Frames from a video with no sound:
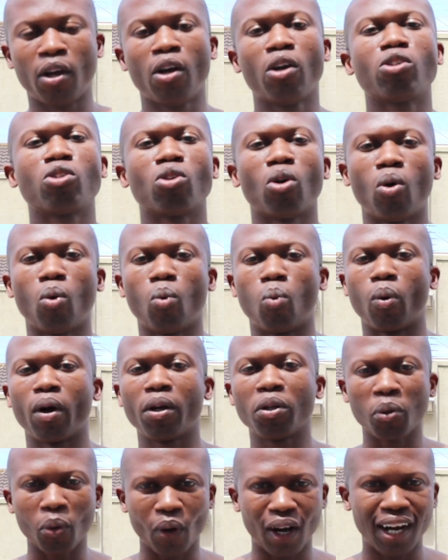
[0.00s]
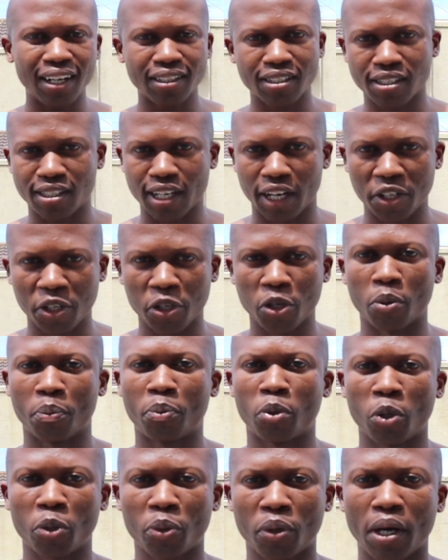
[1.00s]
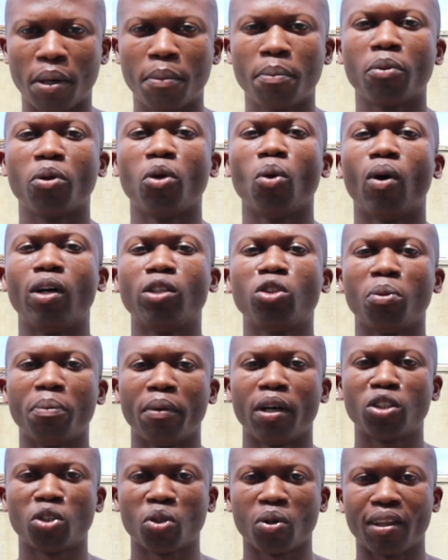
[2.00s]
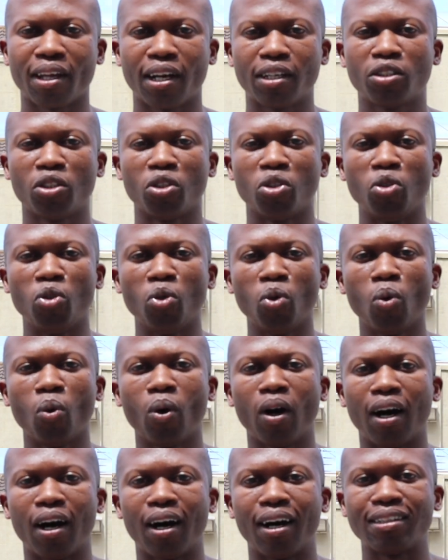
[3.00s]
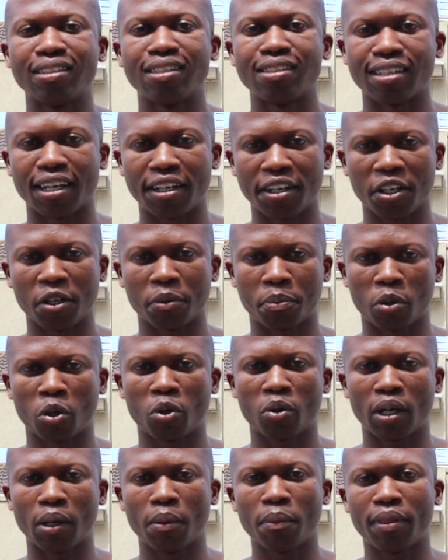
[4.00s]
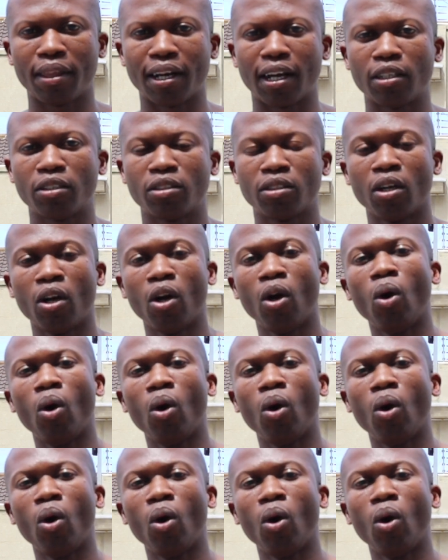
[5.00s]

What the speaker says: So when you are designing your program, you want to make sure that you are designing a program that